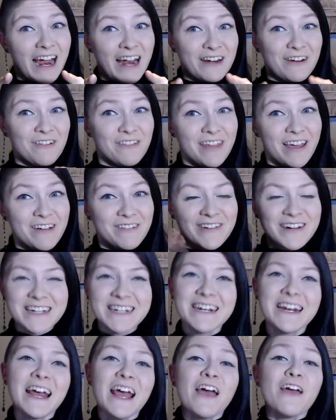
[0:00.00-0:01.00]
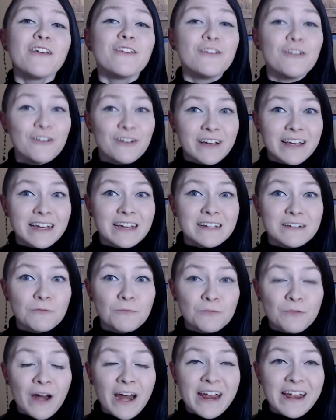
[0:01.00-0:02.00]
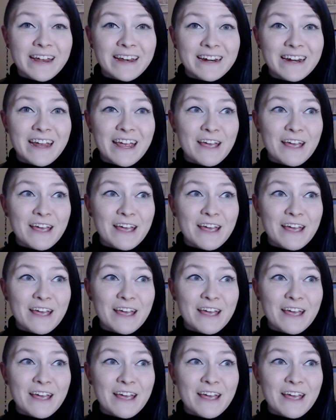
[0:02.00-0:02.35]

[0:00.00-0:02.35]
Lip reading: I know that one, you'll get rain.